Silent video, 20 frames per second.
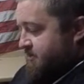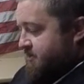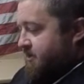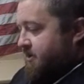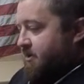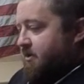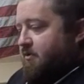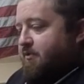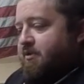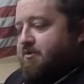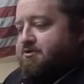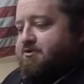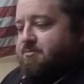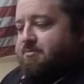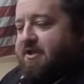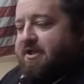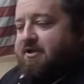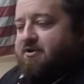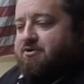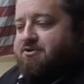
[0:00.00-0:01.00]
you know, there's
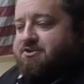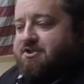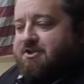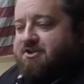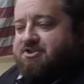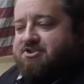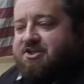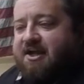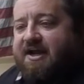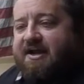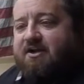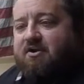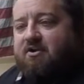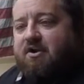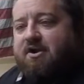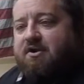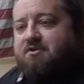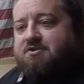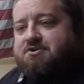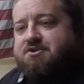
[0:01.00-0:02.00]
some Stacker
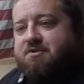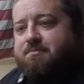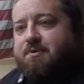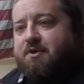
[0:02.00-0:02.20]
energy